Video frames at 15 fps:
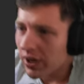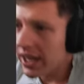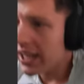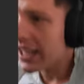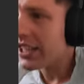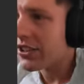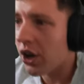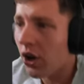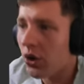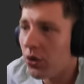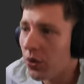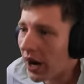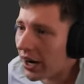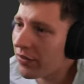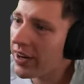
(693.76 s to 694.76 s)
I, really
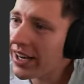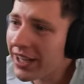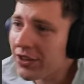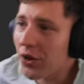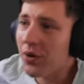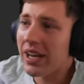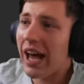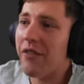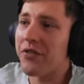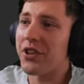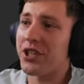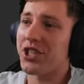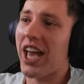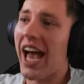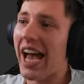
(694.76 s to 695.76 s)
do, I really do love
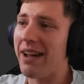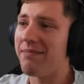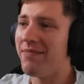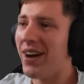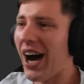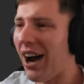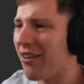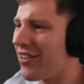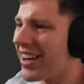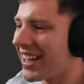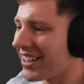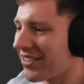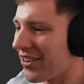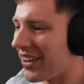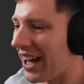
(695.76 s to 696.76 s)
this game. I
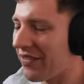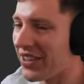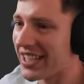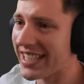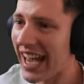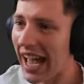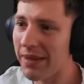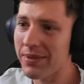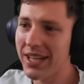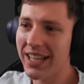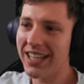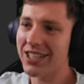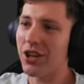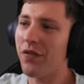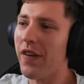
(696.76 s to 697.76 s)
really do love this game.
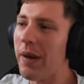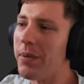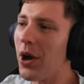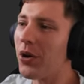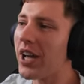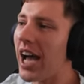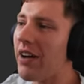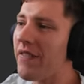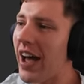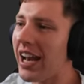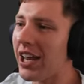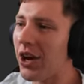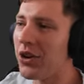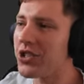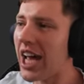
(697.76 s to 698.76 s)
So Fabio
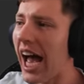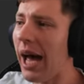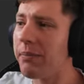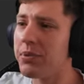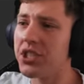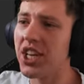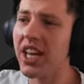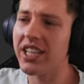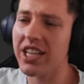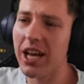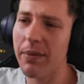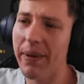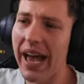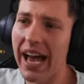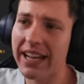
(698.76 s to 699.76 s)
Carvalho's upset
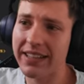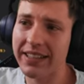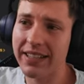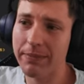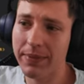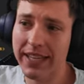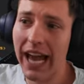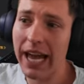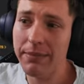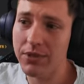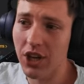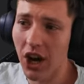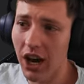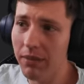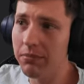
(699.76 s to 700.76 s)
about game
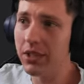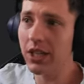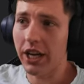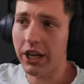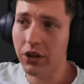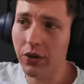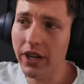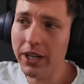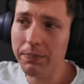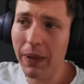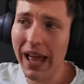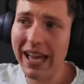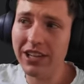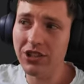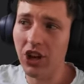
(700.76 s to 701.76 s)
time. Agreed
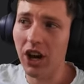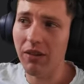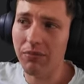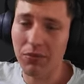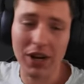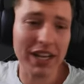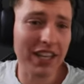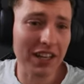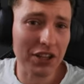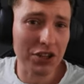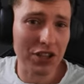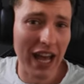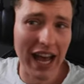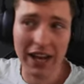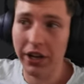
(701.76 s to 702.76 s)
playing time, regular
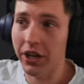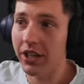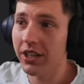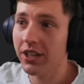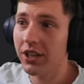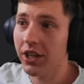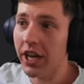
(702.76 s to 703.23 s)
starter.